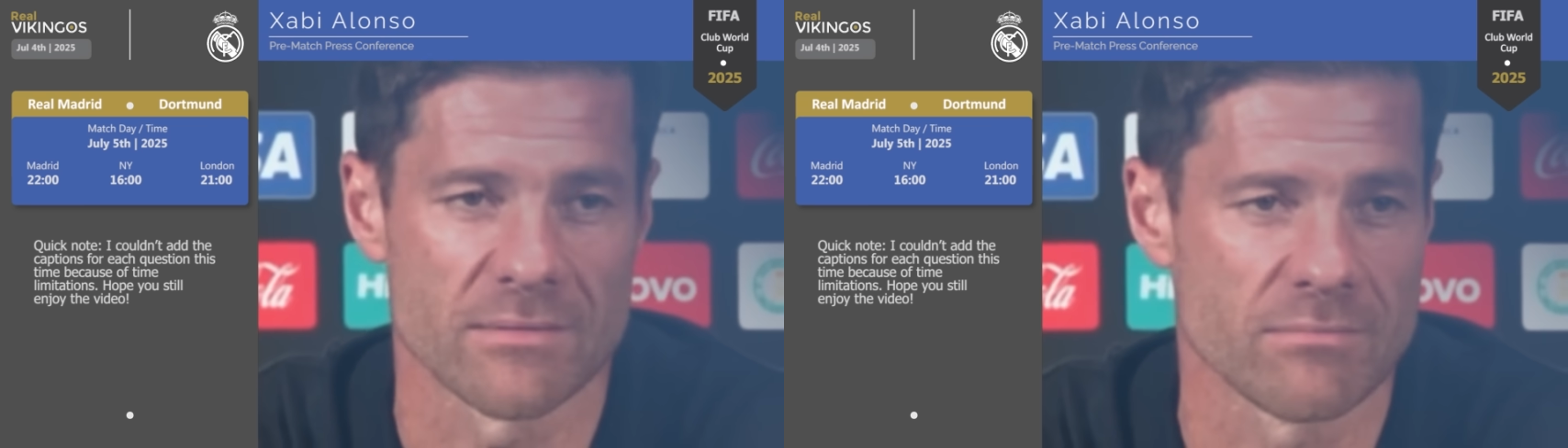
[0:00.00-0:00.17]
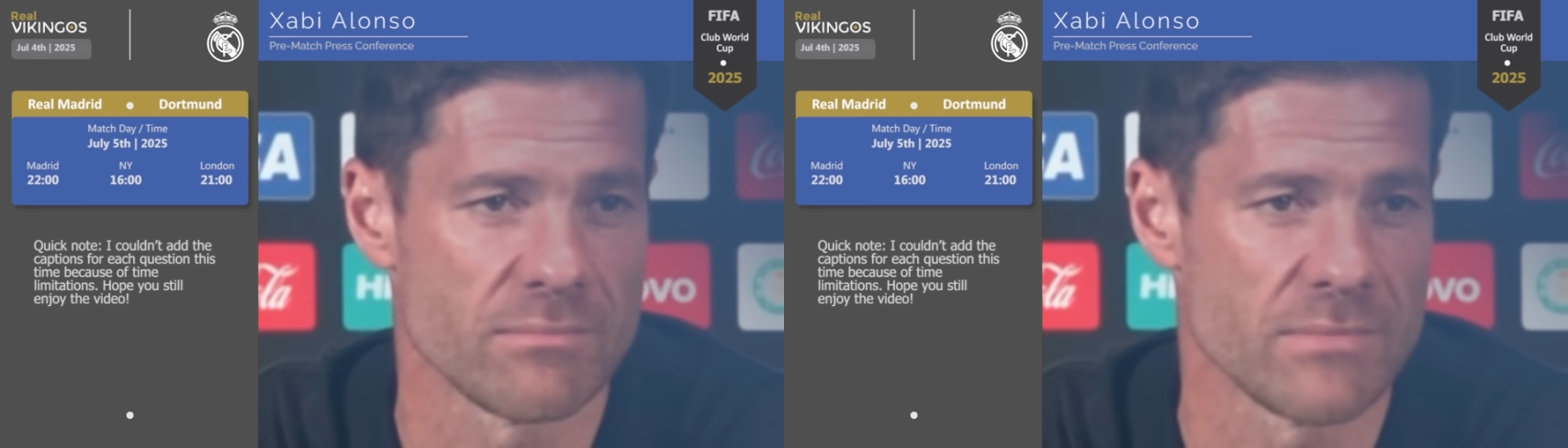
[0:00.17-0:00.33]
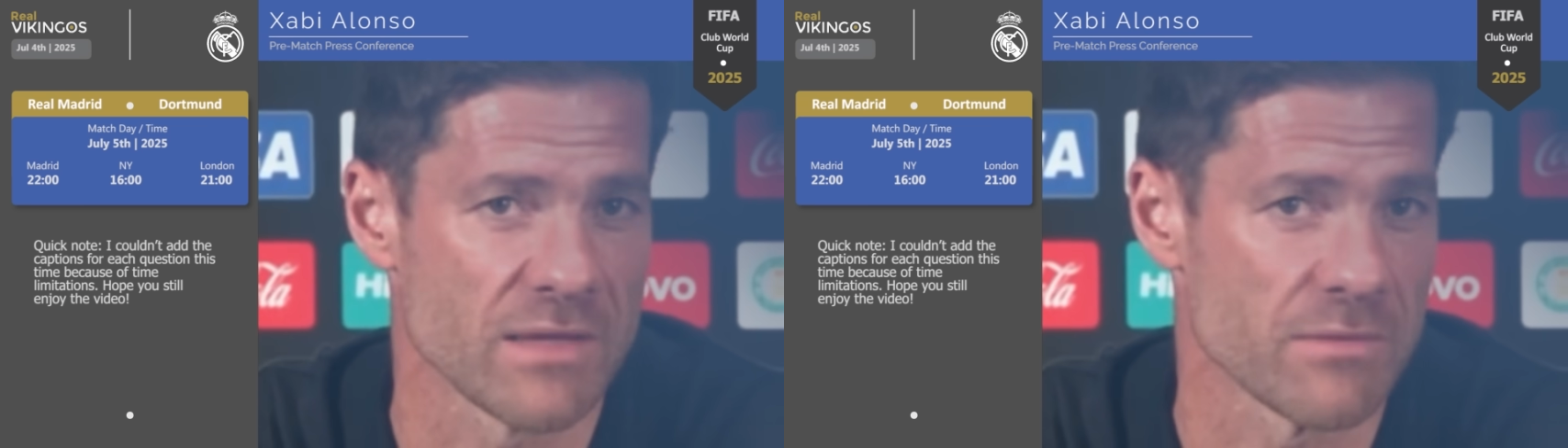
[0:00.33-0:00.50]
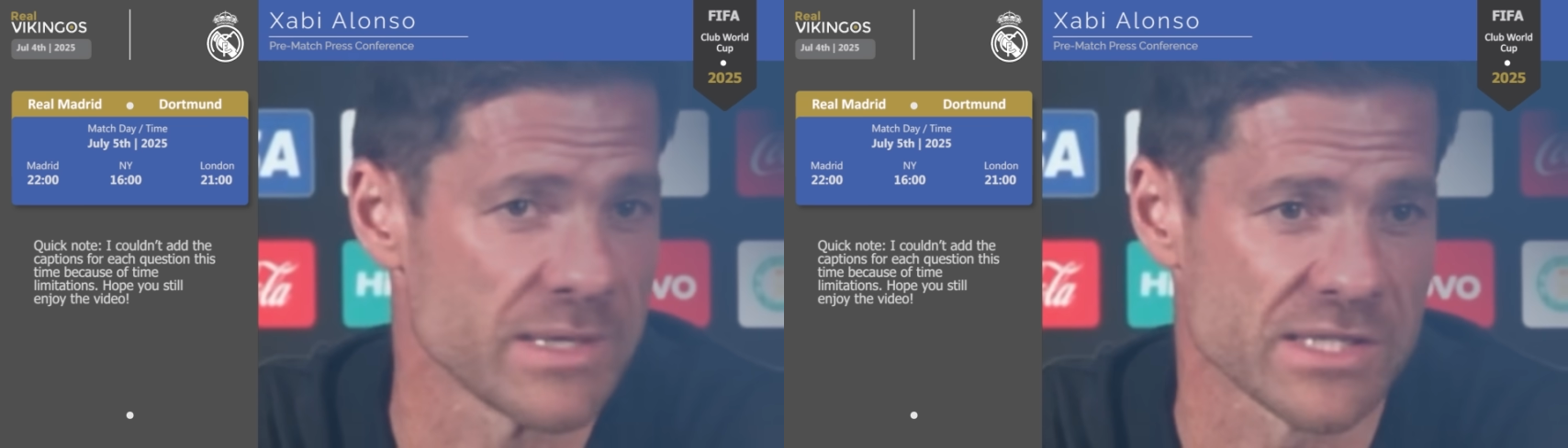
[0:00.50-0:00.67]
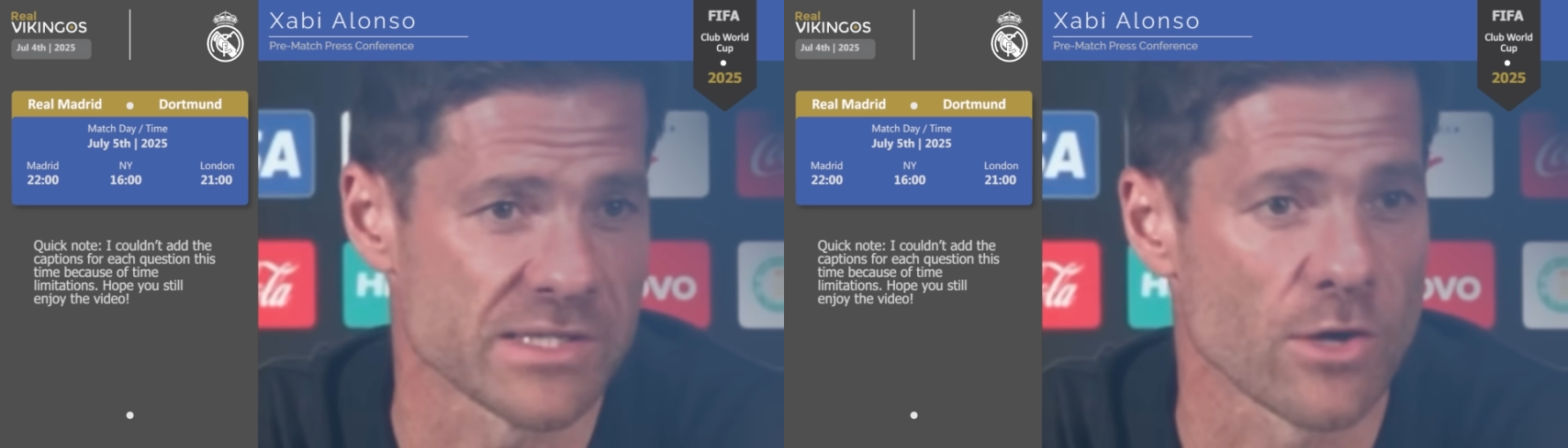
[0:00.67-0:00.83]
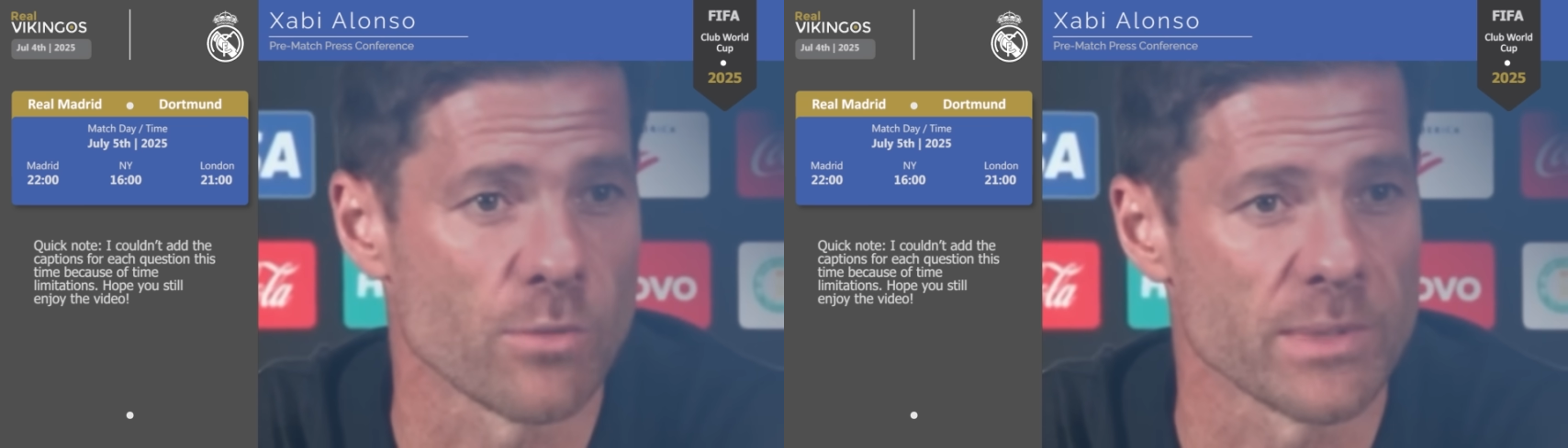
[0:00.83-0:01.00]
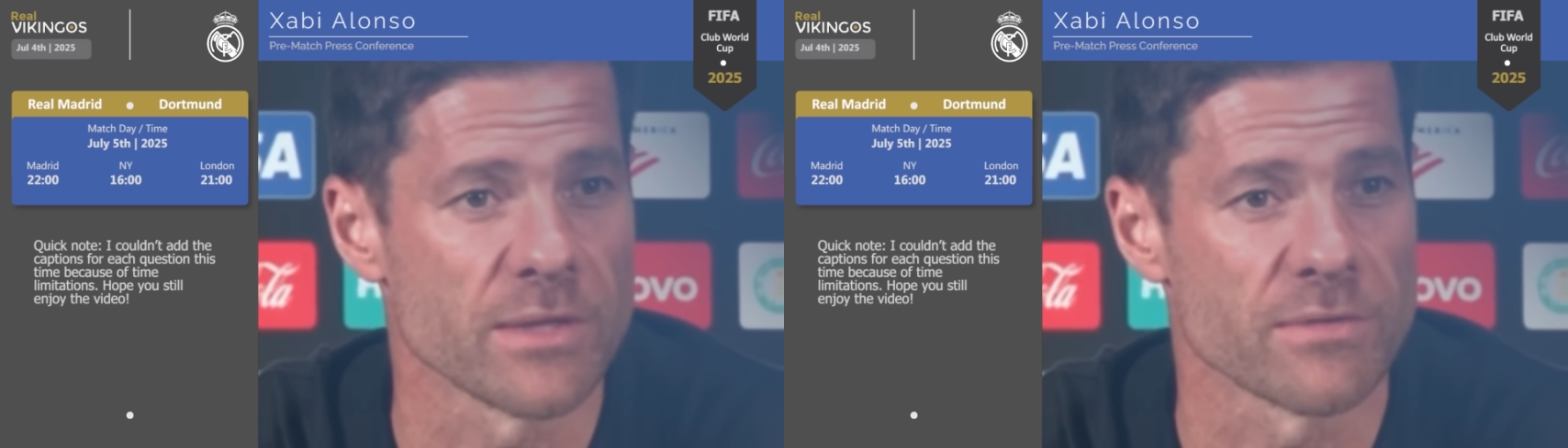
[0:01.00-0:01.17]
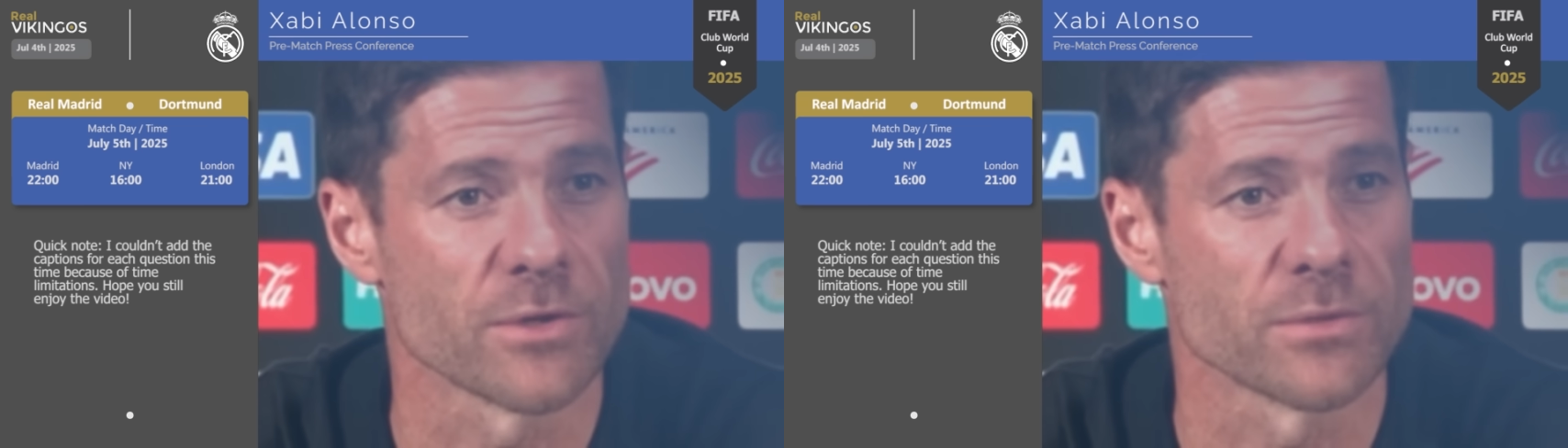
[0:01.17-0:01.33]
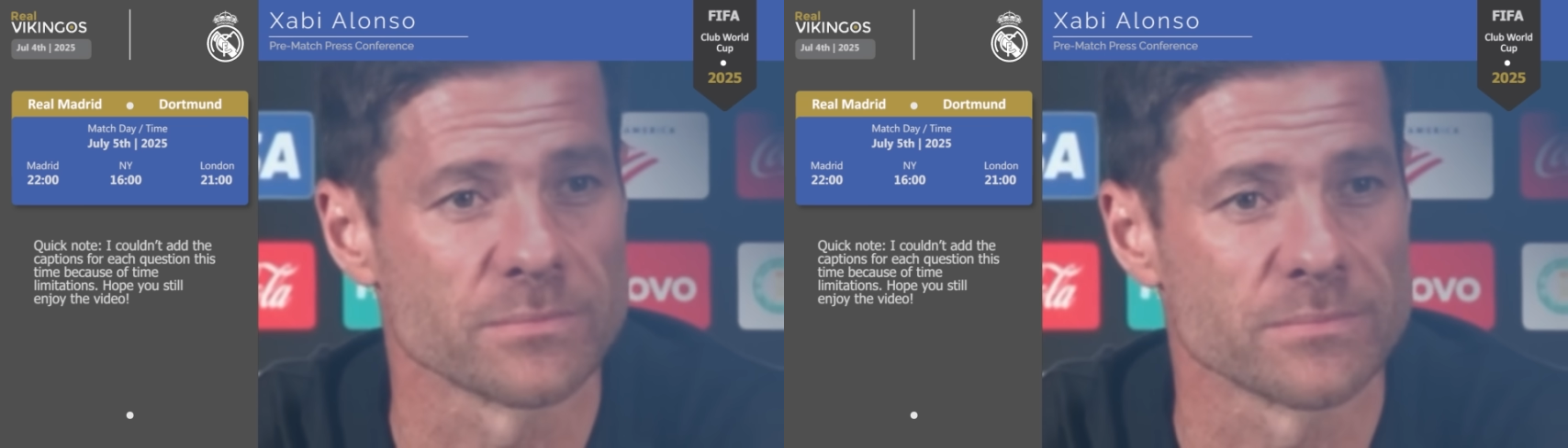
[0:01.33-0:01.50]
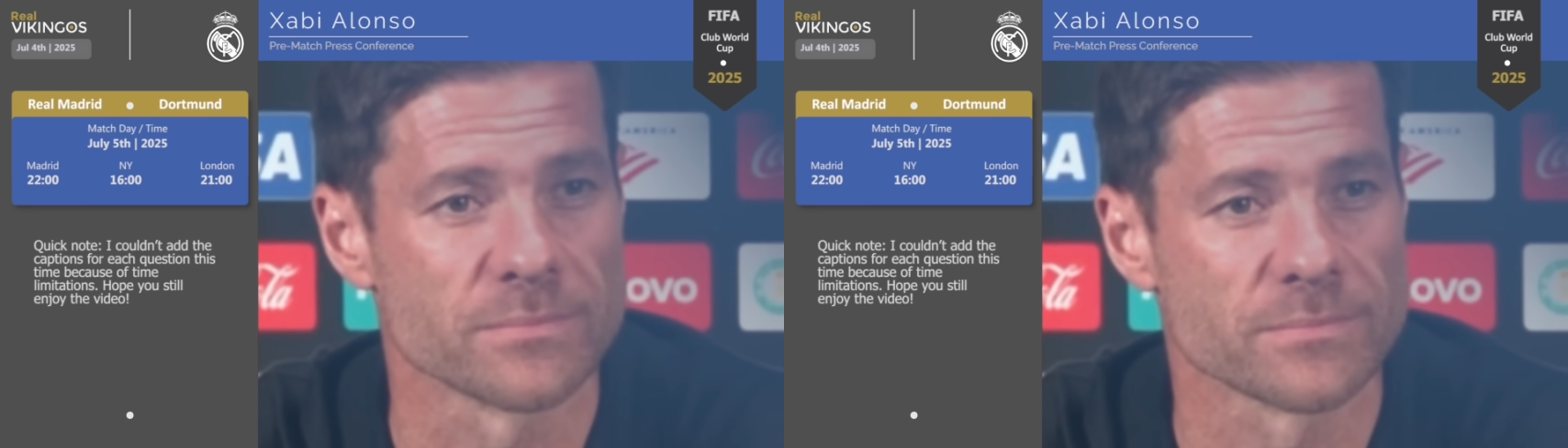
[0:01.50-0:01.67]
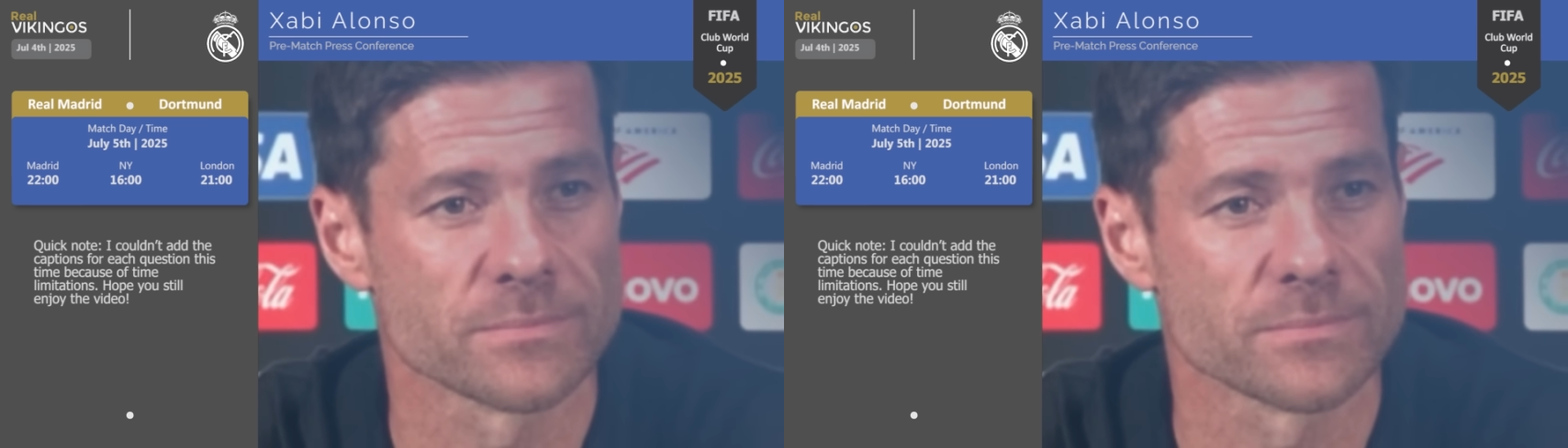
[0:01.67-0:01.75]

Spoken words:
We'll be thinking 10